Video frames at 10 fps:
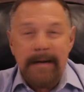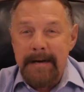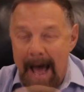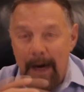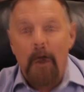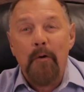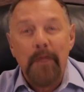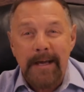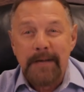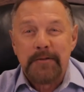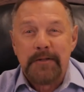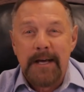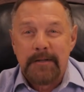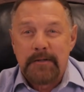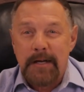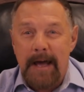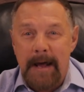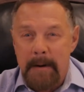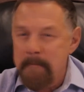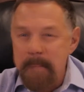not only is this
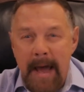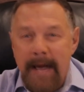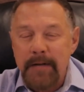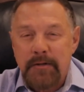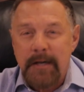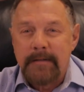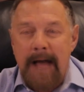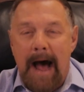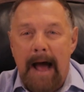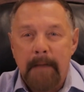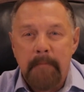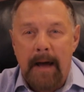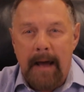an amazing time,